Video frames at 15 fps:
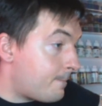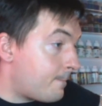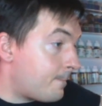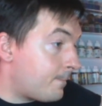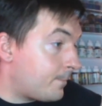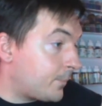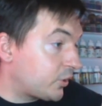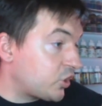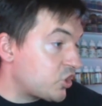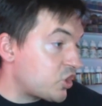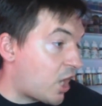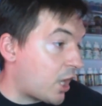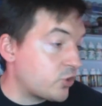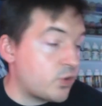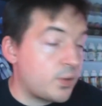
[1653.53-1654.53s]
But the
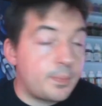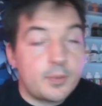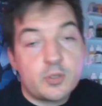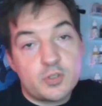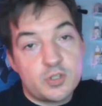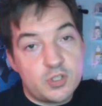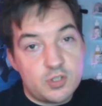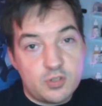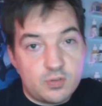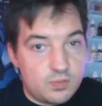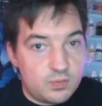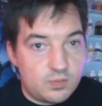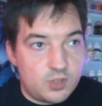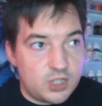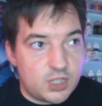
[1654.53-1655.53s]
Shock Troopers,
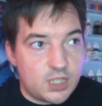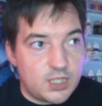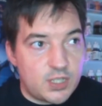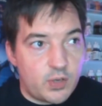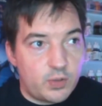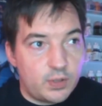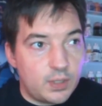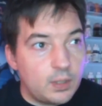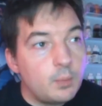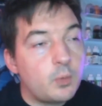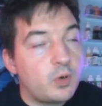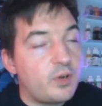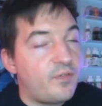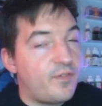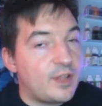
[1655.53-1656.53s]
just because they're a little
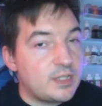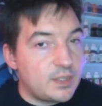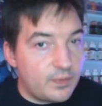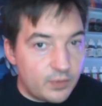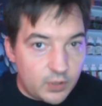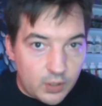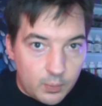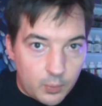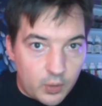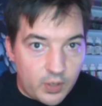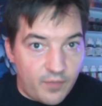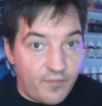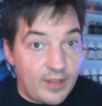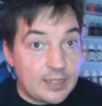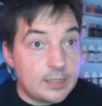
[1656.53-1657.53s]
more defensive, a little more
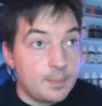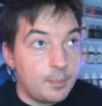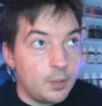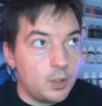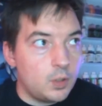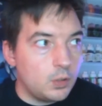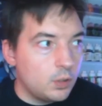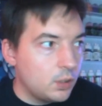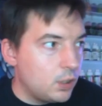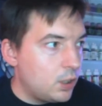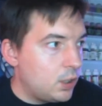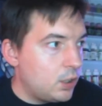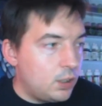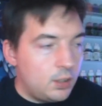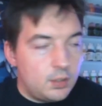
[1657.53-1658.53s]
defensible,
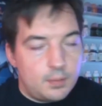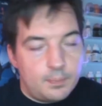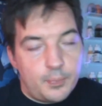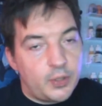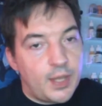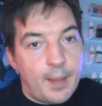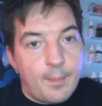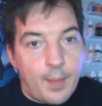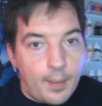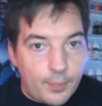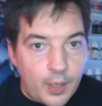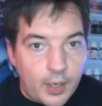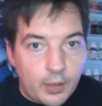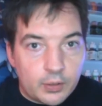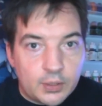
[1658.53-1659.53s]
put them up
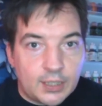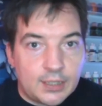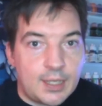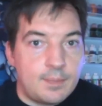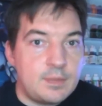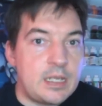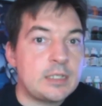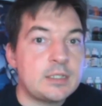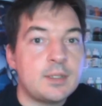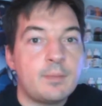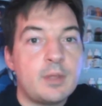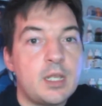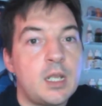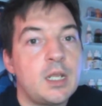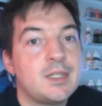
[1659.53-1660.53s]
there and let them take some of
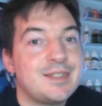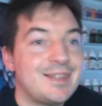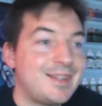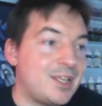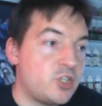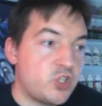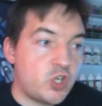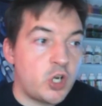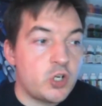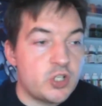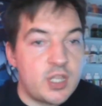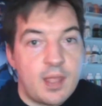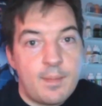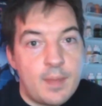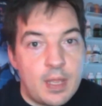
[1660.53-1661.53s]
the hits and then charge
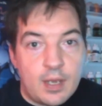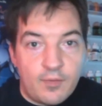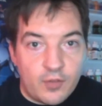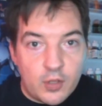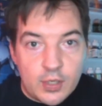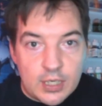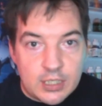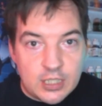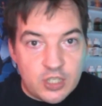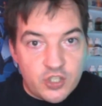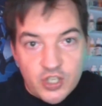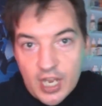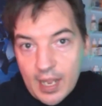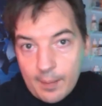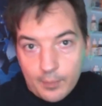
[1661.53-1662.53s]
them in if you need to
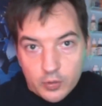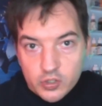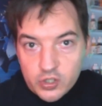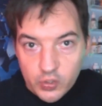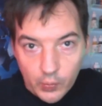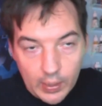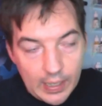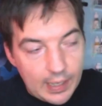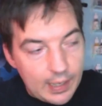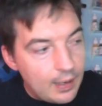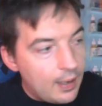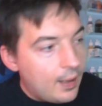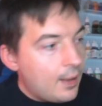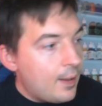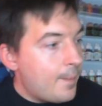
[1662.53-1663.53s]
jam or screen.
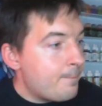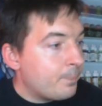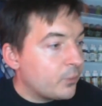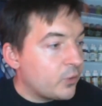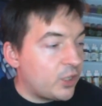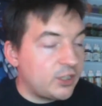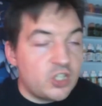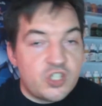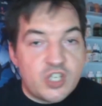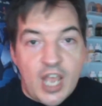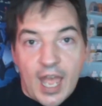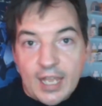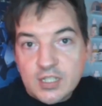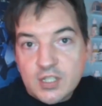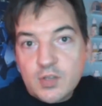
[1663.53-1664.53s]
Let the
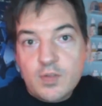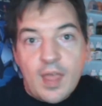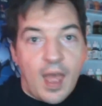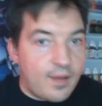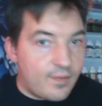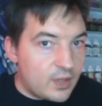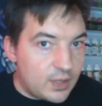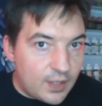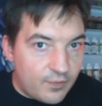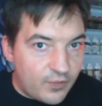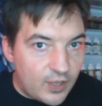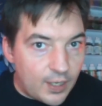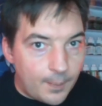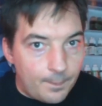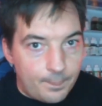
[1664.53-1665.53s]
Jacks do the heavy lifting.